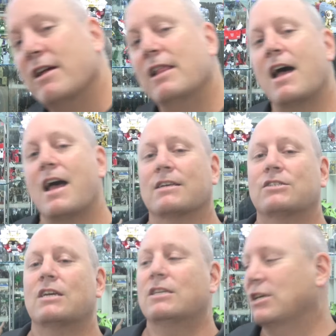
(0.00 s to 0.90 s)

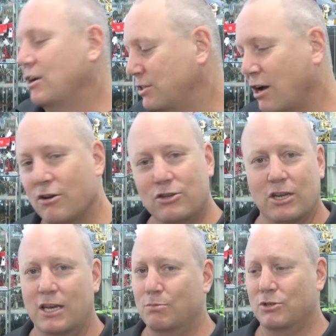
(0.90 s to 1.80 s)
last thing, see, I told you
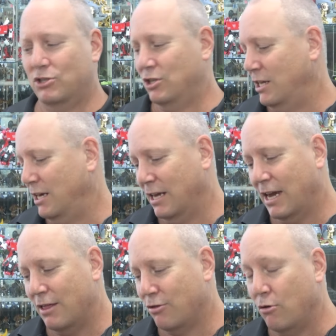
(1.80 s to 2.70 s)
I had heaps of shit here to
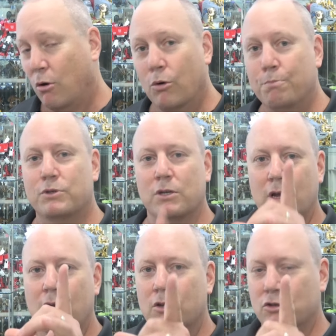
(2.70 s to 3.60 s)
get through. Oops,
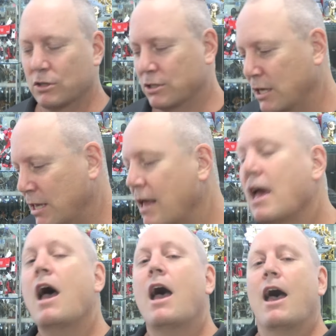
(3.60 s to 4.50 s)
shouldn't have said
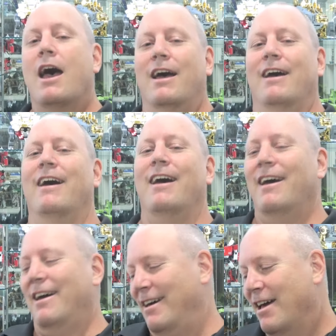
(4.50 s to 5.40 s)

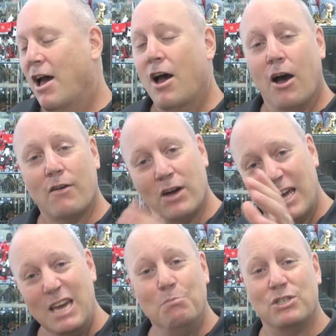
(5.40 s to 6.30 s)
that. I've
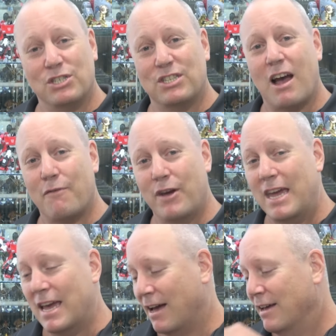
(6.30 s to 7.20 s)
got heaps of stuff
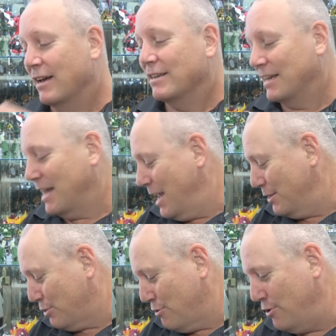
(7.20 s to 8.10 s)
here to
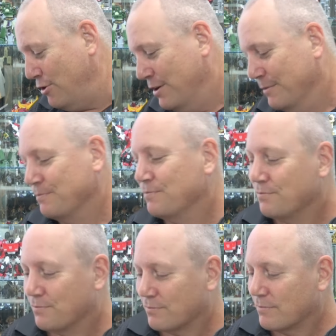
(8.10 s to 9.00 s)
get through,
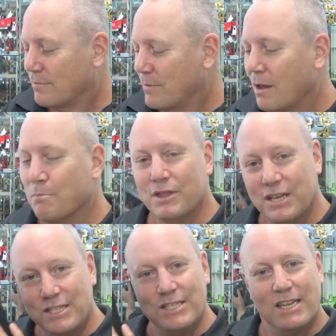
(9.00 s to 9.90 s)
but
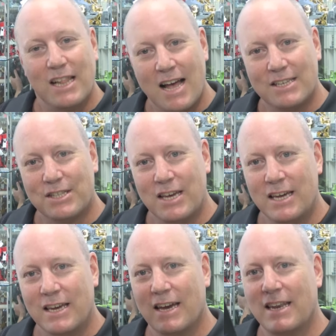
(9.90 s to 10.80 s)
this is the last
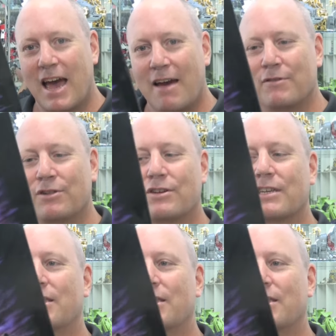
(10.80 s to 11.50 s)
thing. And have a look at